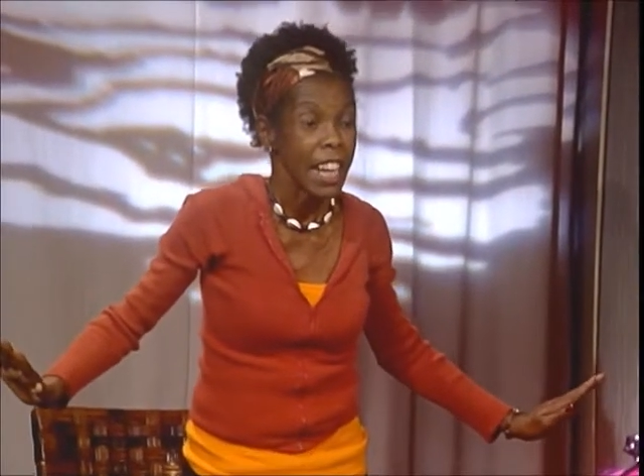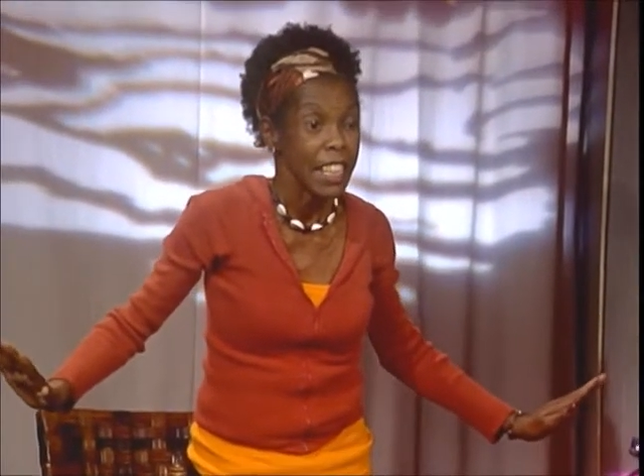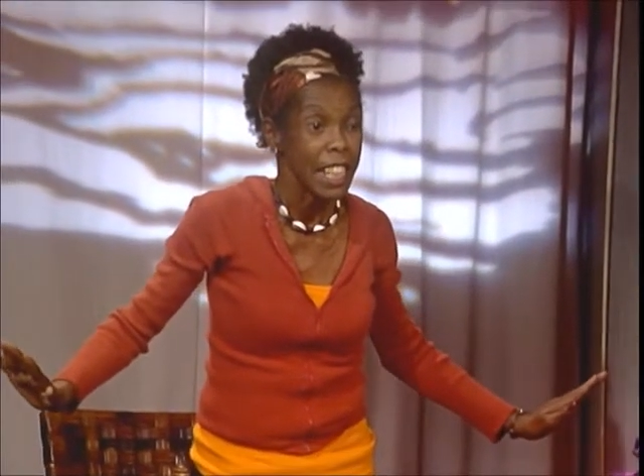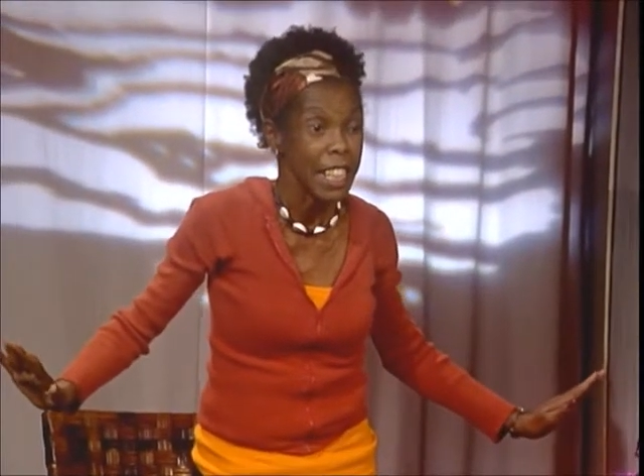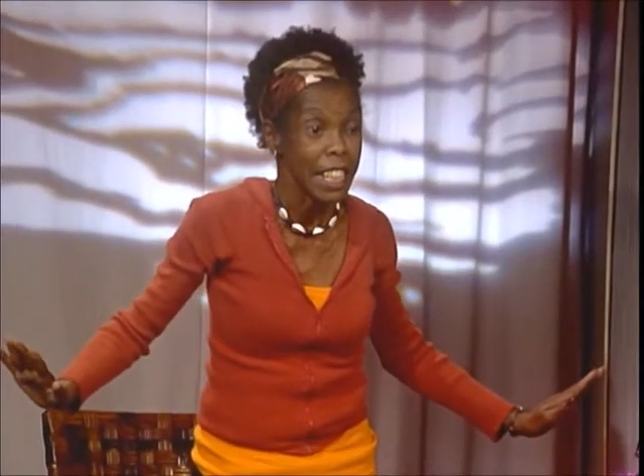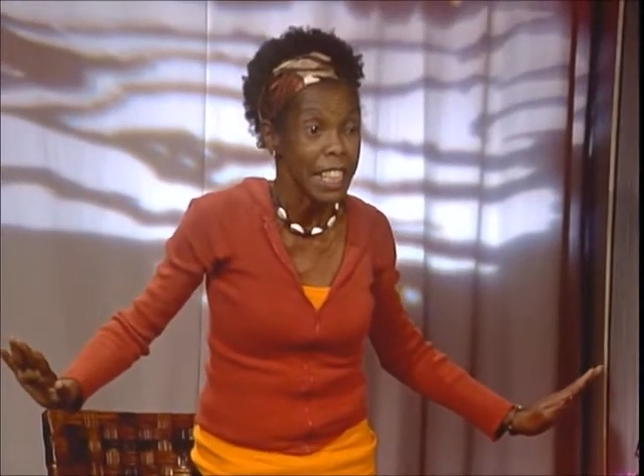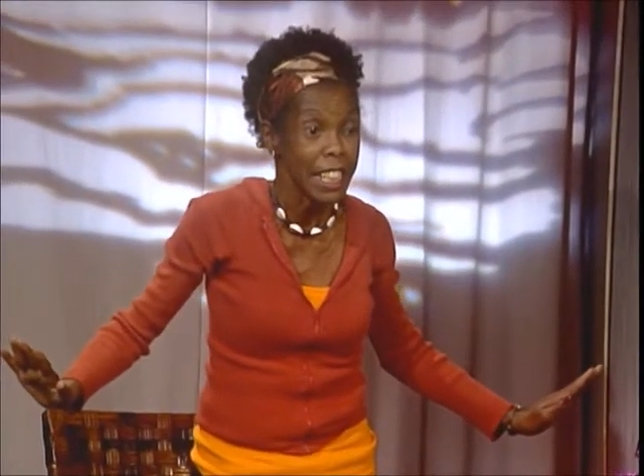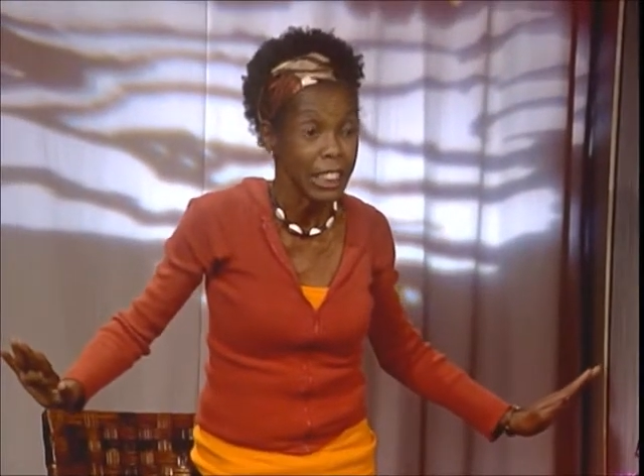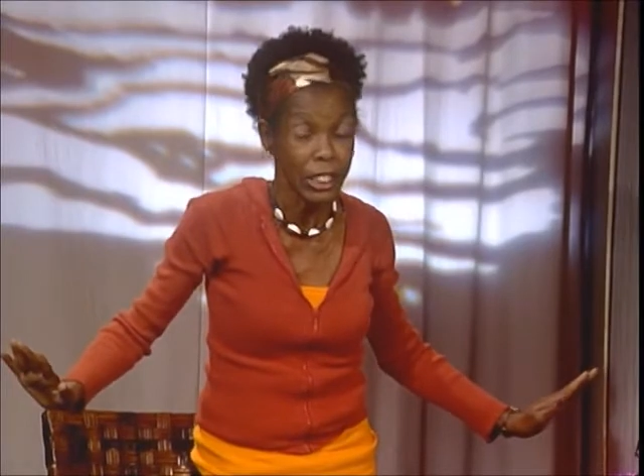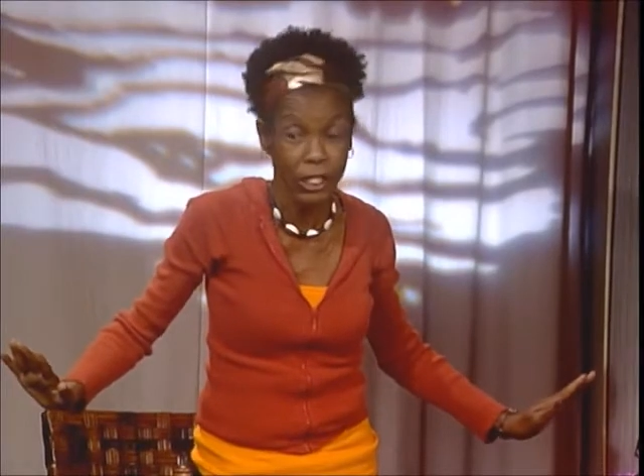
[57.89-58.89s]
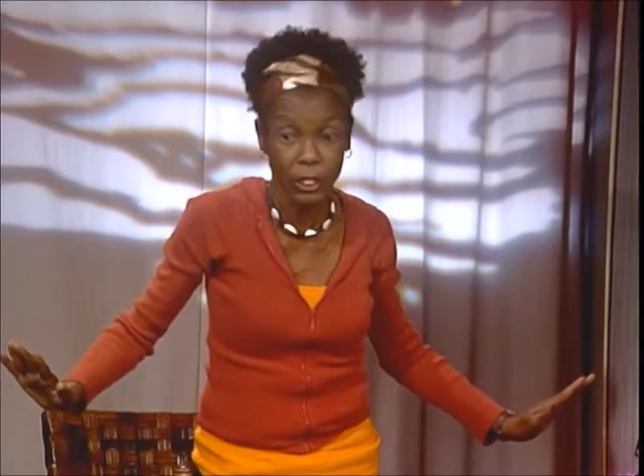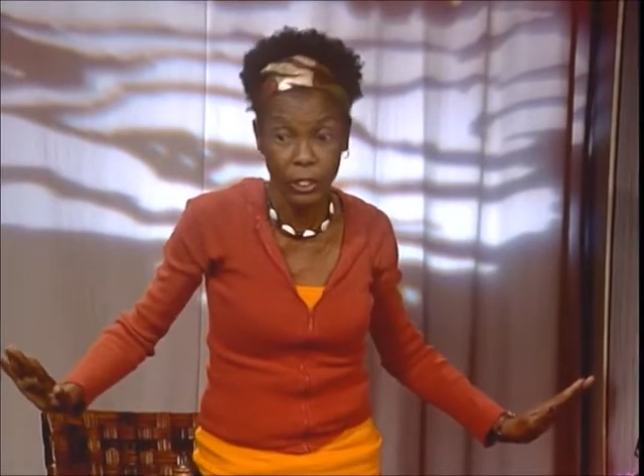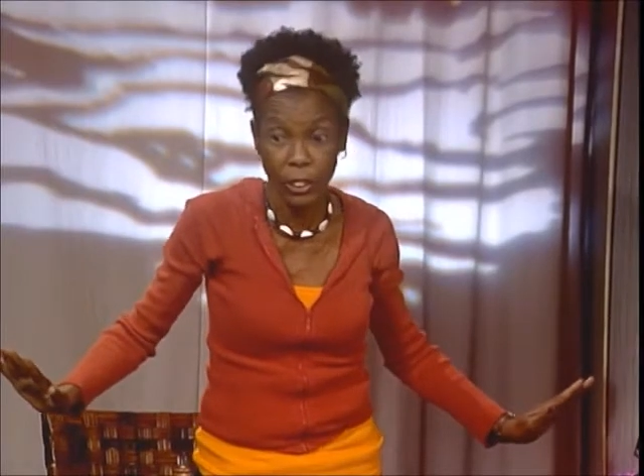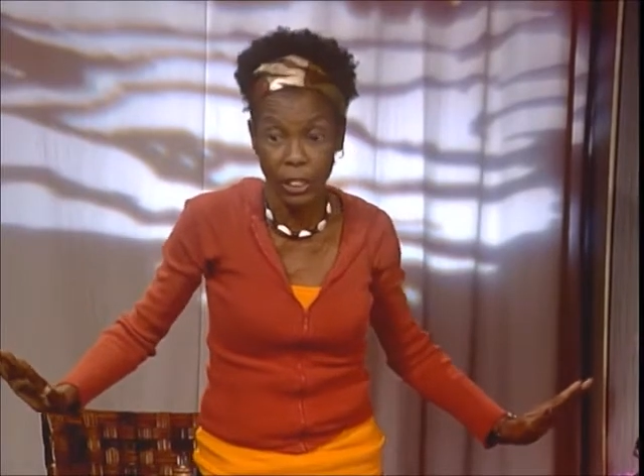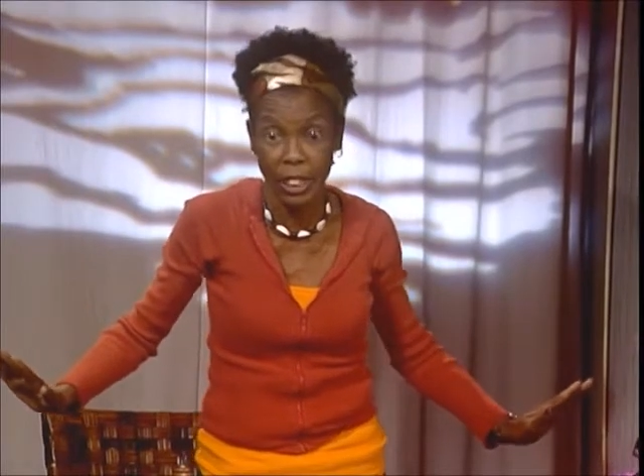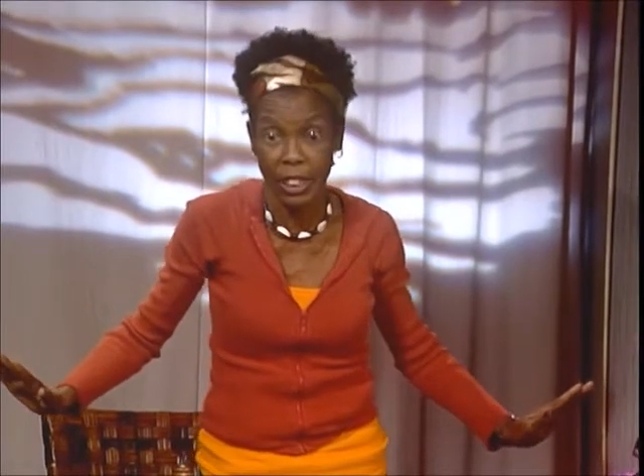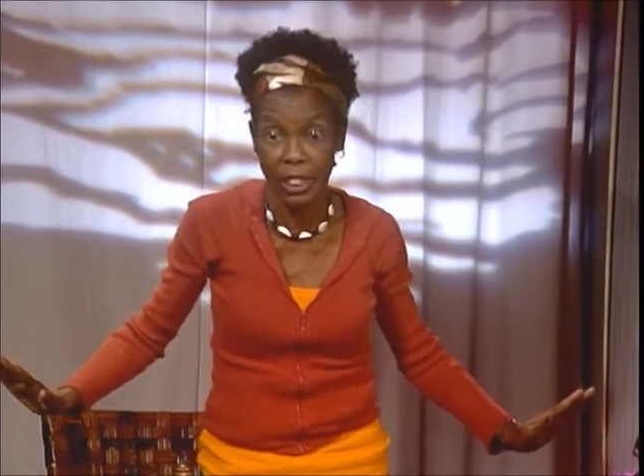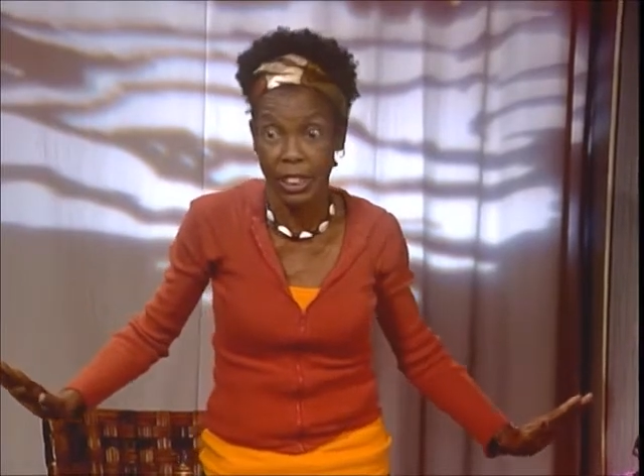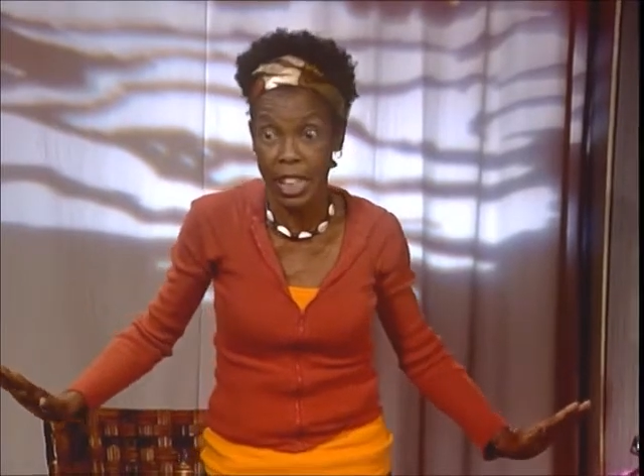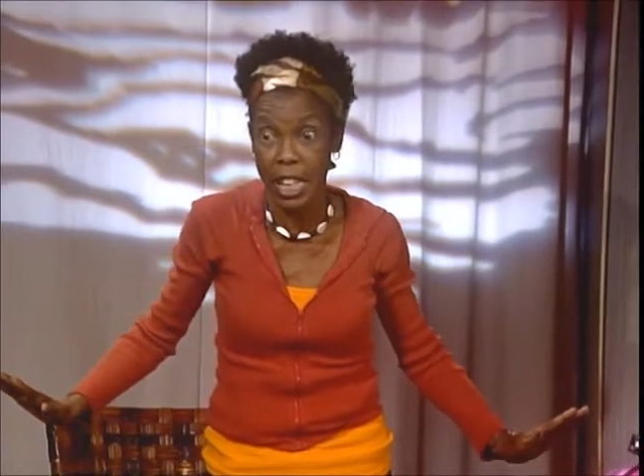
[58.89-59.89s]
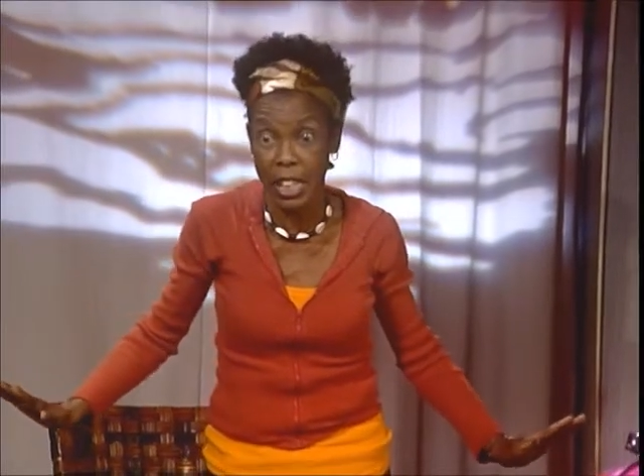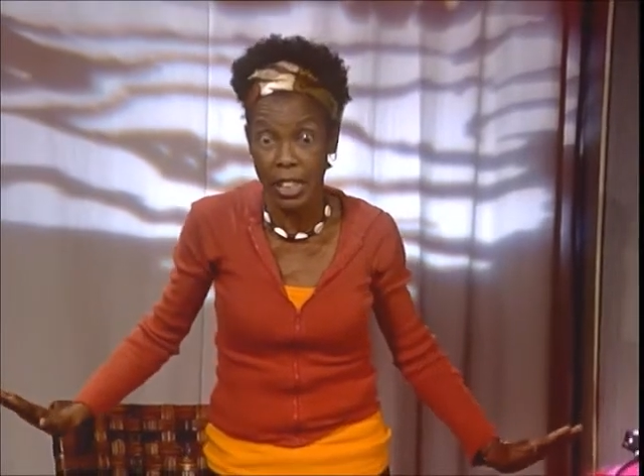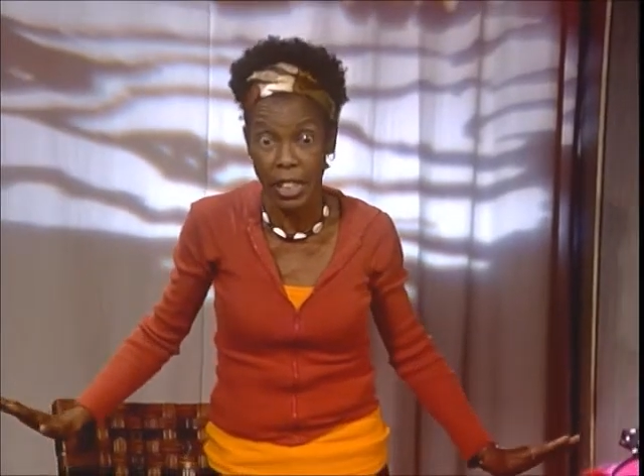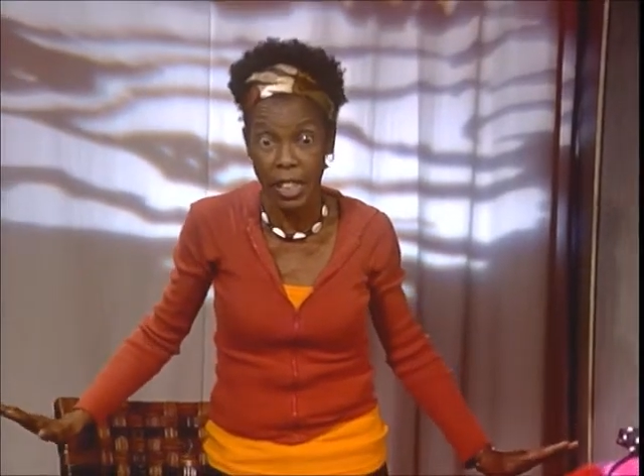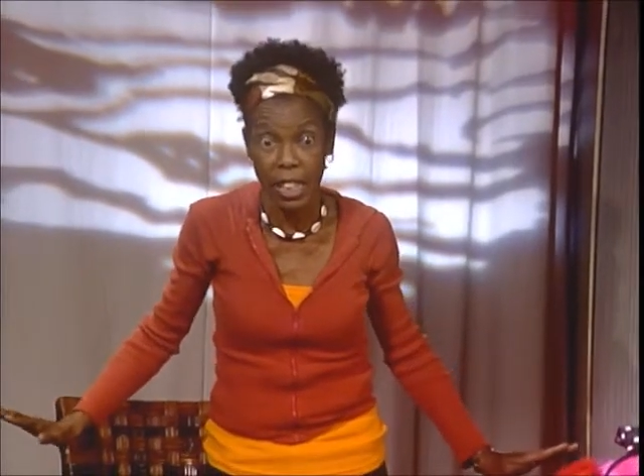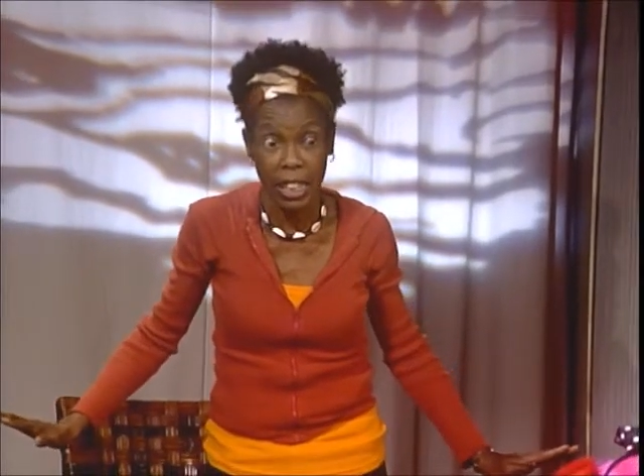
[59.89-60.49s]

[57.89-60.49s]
and he stood there